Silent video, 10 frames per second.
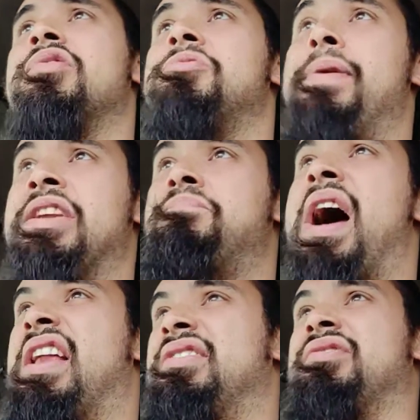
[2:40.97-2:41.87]
speech
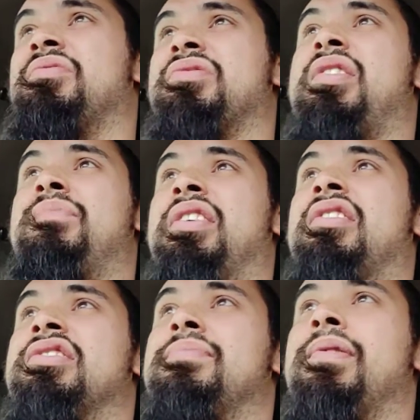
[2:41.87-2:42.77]
patterns or
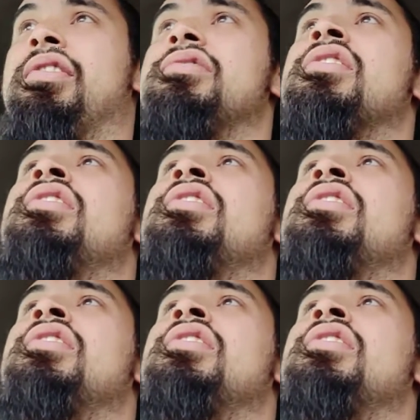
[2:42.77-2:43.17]
something, I suppose.